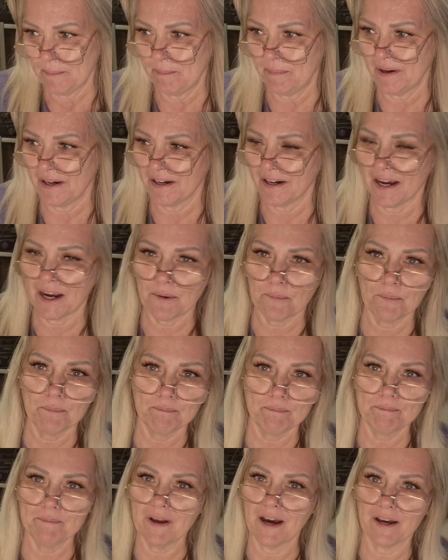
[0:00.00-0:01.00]
But I'm
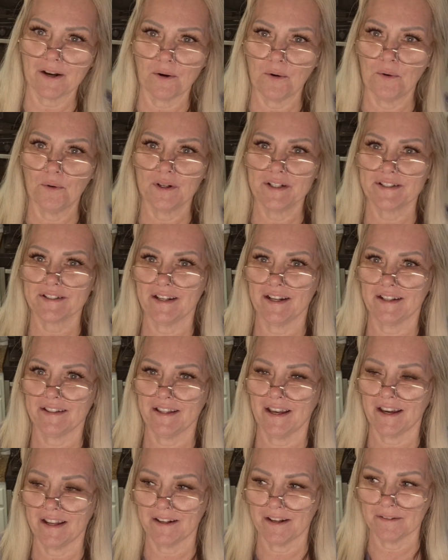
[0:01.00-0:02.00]
not always like
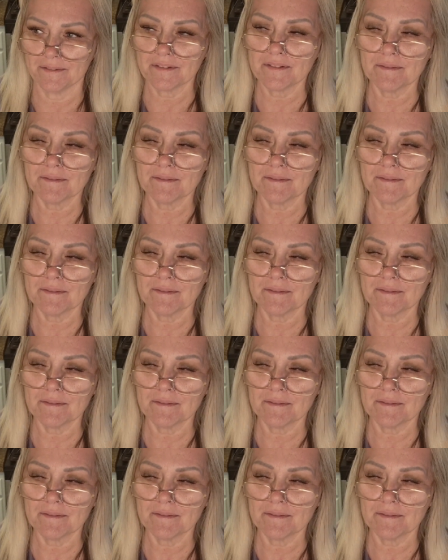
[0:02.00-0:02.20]
that.